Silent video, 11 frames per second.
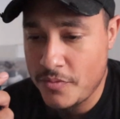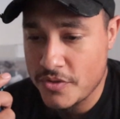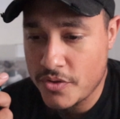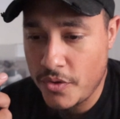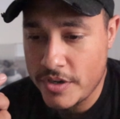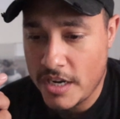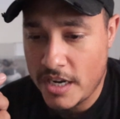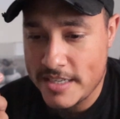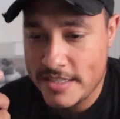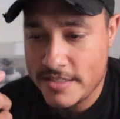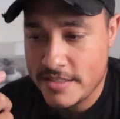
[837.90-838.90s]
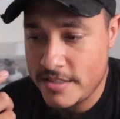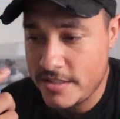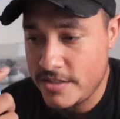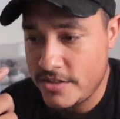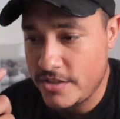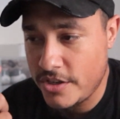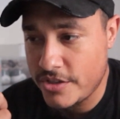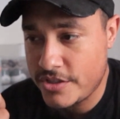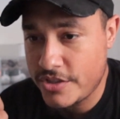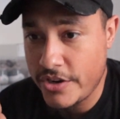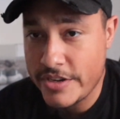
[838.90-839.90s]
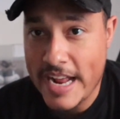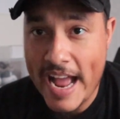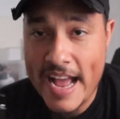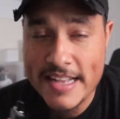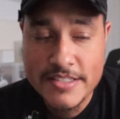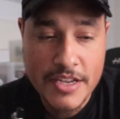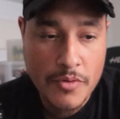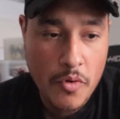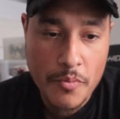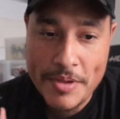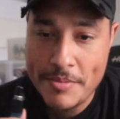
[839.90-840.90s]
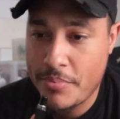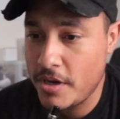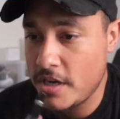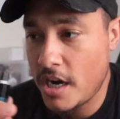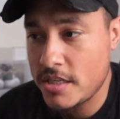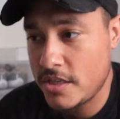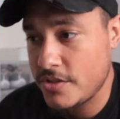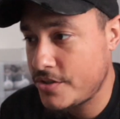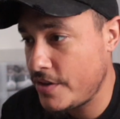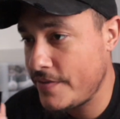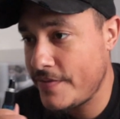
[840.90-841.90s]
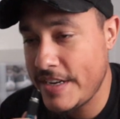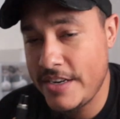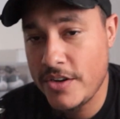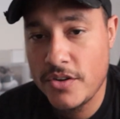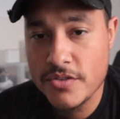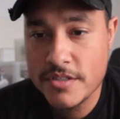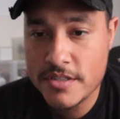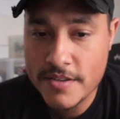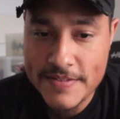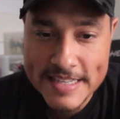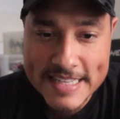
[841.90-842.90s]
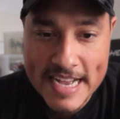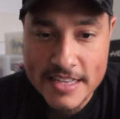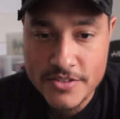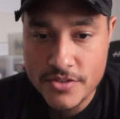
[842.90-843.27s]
what's going on is there's certain ads that won't be put on certain videos and stuff like that.